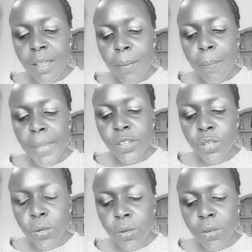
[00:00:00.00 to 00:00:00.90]

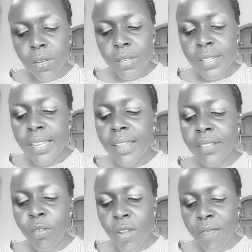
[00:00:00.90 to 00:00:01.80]
Petor, near
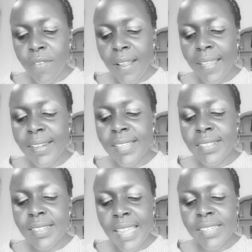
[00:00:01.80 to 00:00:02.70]
the river in
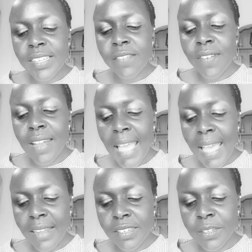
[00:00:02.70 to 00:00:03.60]
his native
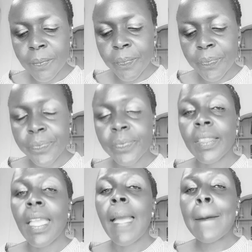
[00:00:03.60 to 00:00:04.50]
land.
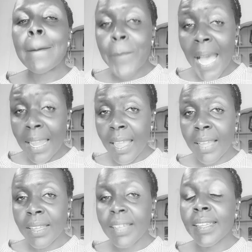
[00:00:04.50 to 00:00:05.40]

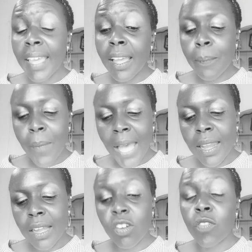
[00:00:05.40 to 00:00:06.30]
Balak, King
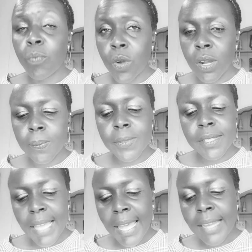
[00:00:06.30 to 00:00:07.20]
Balak of Moab,
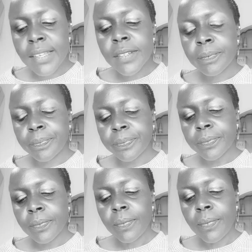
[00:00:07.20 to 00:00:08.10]
said,
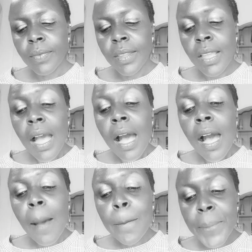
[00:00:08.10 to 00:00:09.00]

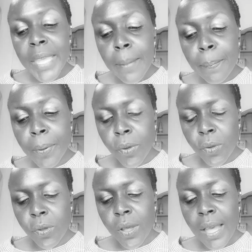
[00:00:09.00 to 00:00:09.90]
A
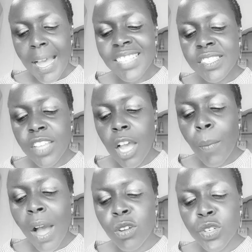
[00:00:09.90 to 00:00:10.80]
people has
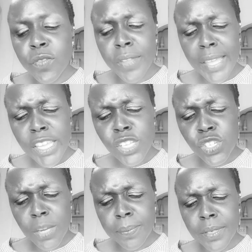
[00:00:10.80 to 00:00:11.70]
come out of
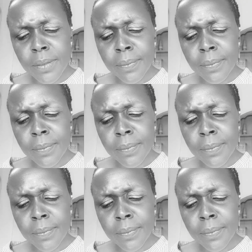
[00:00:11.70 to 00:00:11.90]
Egypt.